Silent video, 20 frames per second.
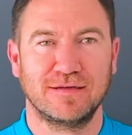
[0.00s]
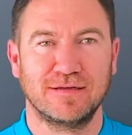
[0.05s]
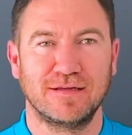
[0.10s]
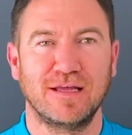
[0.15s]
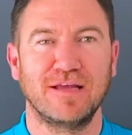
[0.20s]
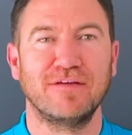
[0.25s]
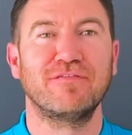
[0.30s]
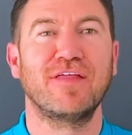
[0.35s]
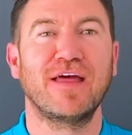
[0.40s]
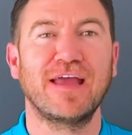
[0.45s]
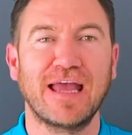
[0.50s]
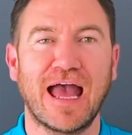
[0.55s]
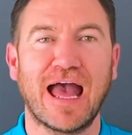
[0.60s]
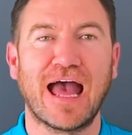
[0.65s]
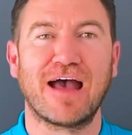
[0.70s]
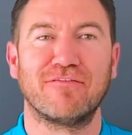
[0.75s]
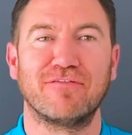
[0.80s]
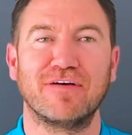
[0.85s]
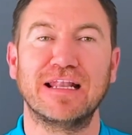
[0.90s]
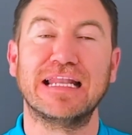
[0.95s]
If they
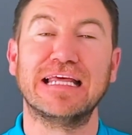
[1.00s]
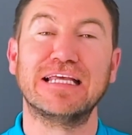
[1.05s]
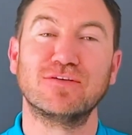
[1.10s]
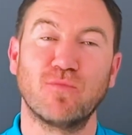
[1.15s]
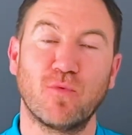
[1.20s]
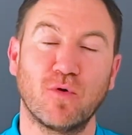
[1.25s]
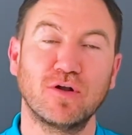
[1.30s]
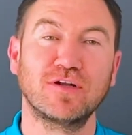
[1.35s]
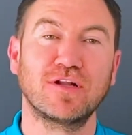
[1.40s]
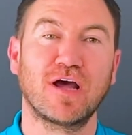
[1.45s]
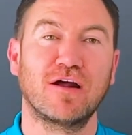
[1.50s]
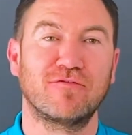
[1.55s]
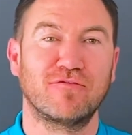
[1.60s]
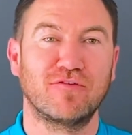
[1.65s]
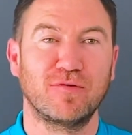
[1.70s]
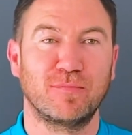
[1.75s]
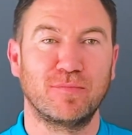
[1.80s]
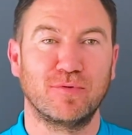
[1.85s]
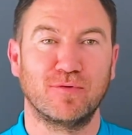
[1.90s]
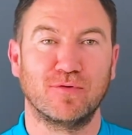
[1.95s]
have at least one direct
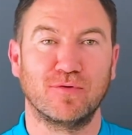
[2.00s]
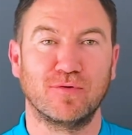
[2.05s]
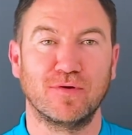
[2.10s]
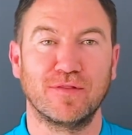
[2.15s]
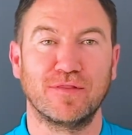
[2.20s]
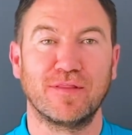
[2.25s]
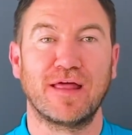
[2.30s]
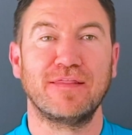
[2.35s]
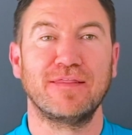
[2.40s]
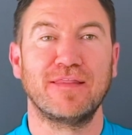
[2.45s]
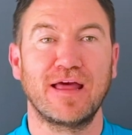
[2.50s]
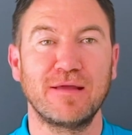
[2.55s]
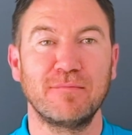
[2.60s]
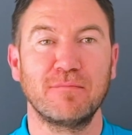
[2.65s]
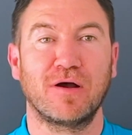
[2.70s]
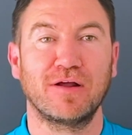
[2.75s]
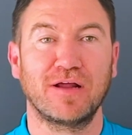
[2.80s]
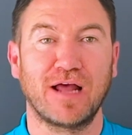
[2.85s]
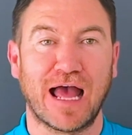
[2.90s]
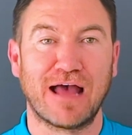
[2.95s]
report, then they
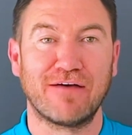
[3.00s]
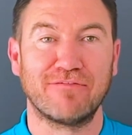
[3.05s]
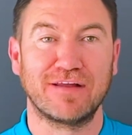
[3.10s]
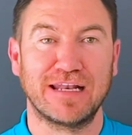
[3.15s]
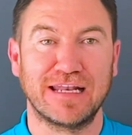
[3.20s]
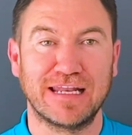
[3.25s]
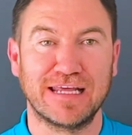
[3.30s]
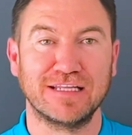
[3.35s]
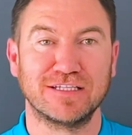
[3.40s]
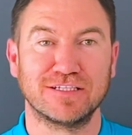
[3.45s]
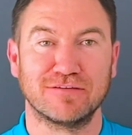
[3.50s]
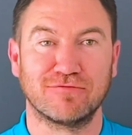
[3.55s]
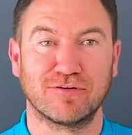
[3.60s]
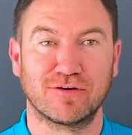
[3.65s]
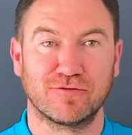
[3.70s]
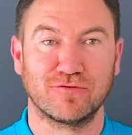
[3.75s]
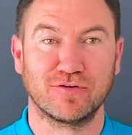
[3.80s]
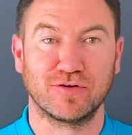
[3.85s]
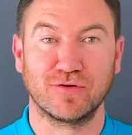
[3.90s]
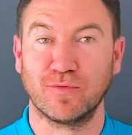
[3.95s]
might have a need to
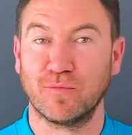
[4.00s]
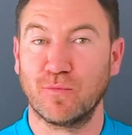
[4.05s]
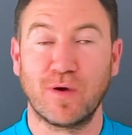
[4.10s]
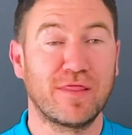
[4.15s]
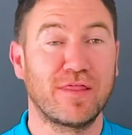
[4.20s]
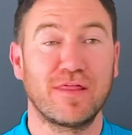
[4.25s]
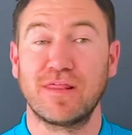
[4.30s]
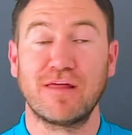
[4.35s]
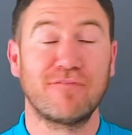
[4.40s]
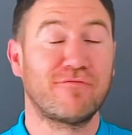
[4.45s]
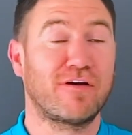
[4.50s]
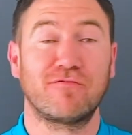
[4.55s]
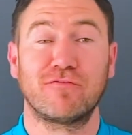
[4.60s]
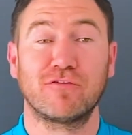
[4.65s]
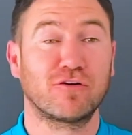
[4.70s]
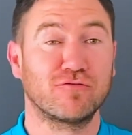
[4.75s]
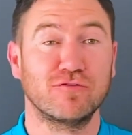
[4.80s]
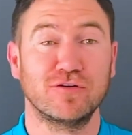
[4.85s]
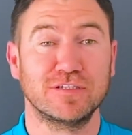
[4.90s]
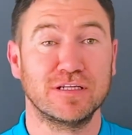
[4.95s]
recruit, whether they've ever
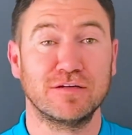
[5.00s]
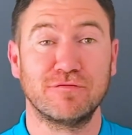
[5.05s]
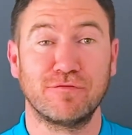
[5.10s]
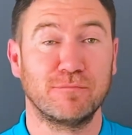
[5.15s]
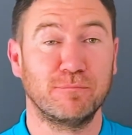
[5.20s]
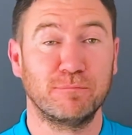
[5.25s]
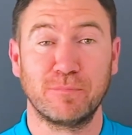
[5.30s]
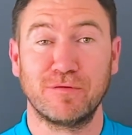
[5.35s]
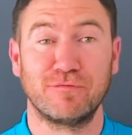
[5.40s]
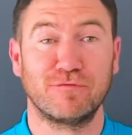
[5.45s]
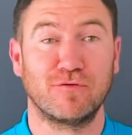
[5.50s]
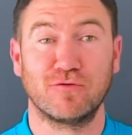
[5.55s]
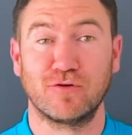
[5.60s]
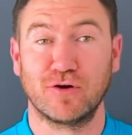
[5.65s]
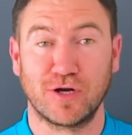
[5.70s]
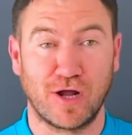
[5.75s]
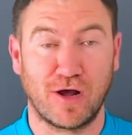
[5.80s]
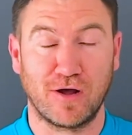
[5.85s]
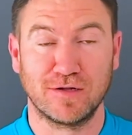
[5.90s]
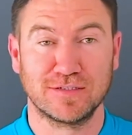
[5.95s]
recruited before or
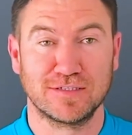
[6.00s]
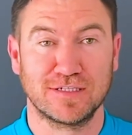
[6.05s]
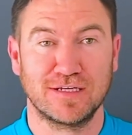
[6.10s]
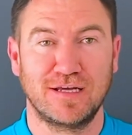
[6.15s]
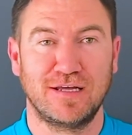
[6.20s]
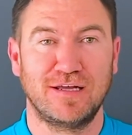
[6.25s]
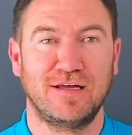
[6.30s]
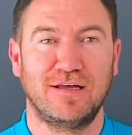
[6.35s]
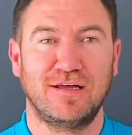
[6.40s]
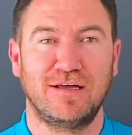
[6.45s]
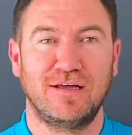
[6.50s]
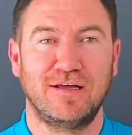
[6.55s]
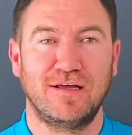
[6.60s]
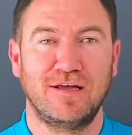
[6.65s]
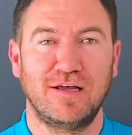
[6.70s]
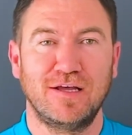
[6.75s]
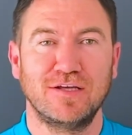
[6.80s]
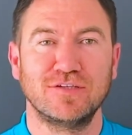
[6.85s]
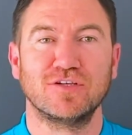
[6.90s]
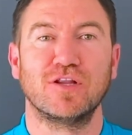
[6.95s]
not.
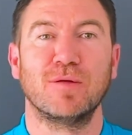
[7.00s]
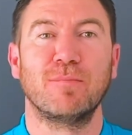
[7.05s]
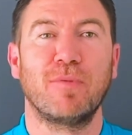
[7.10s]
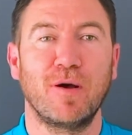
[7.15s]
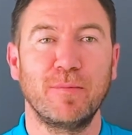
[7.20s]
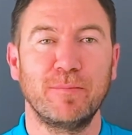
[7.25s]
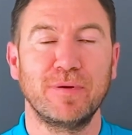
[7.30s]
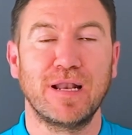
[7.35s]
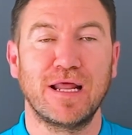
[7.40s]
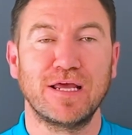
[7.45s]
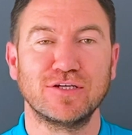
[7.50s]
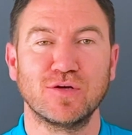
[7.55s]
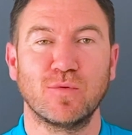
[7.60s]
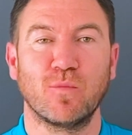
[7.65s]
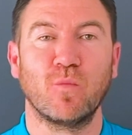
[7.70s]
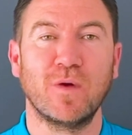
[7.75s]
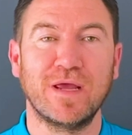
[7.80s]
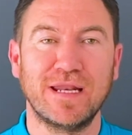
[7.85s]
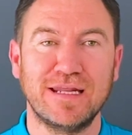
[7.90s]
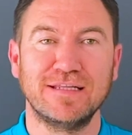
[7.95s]
So the population
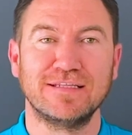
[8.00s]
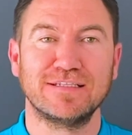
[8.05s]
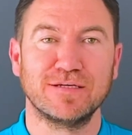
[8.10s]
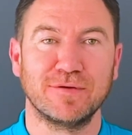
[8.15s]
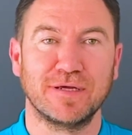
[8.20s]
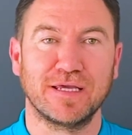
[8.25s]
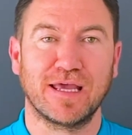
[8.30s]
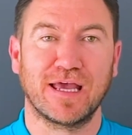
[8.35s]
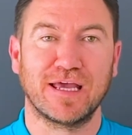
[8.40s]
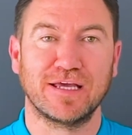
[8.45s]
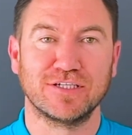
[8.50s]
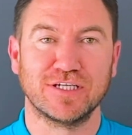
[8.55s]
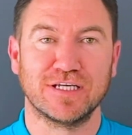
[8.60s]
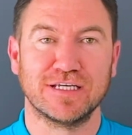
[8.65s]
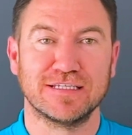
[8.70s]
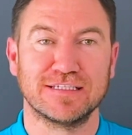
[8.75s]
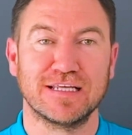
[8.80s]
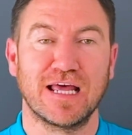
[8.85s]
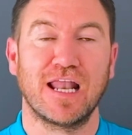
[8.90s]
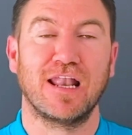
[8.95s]
we need to engage
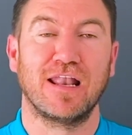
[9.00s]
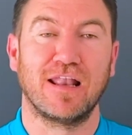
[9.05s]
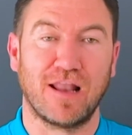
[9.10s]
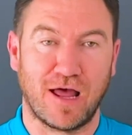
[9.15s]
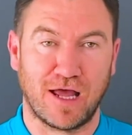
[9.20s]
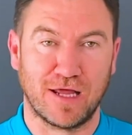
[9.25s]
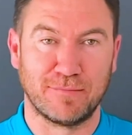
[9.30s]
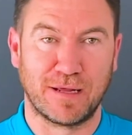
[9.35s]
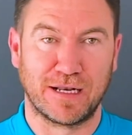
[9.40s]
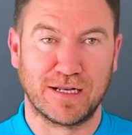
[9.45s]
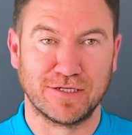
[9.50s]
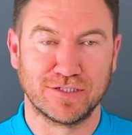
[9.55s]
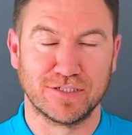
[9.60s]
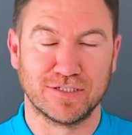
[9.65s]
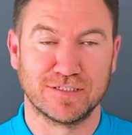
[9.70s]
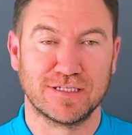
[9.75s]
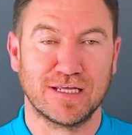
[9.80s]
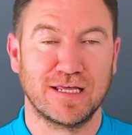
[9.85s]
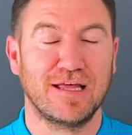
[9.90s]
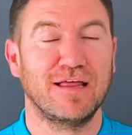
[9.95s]
is line
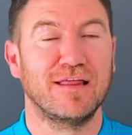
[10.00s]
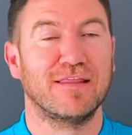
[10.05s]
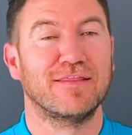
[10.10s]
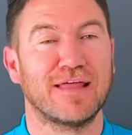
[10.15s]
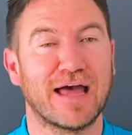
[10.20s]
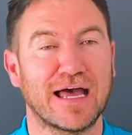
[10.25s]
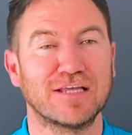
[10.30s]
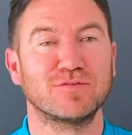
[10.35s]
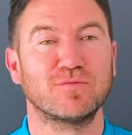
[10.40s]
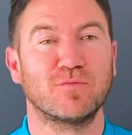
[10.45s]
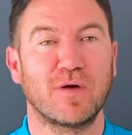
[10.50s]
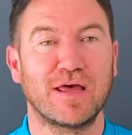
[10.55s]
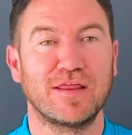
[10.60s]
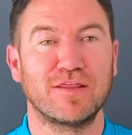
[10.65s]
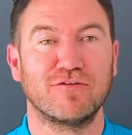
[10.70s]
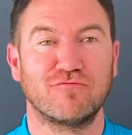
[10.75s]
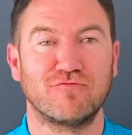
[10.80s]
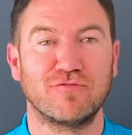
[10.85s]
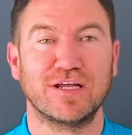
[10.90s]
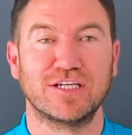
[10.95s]
managers. That's where the
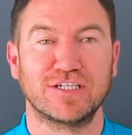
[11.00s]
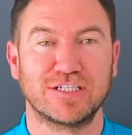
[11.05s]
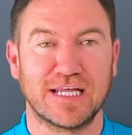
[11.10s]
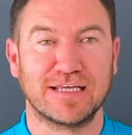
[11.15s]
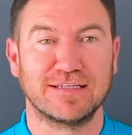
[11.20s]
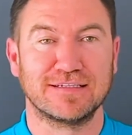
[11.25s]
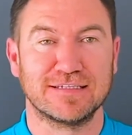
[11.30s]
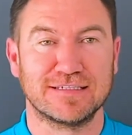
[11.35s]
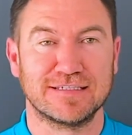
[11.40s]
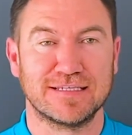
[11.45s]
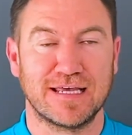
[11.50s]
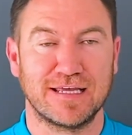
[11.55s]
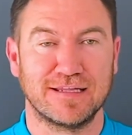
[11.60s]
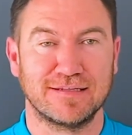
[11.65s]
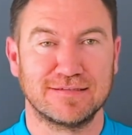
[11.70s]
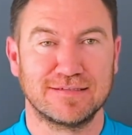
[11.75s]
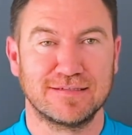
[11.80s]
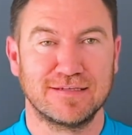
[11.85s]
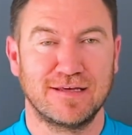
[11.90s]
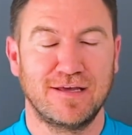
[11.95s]
rich data
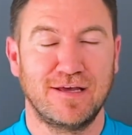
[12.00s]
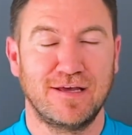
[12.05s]
sits.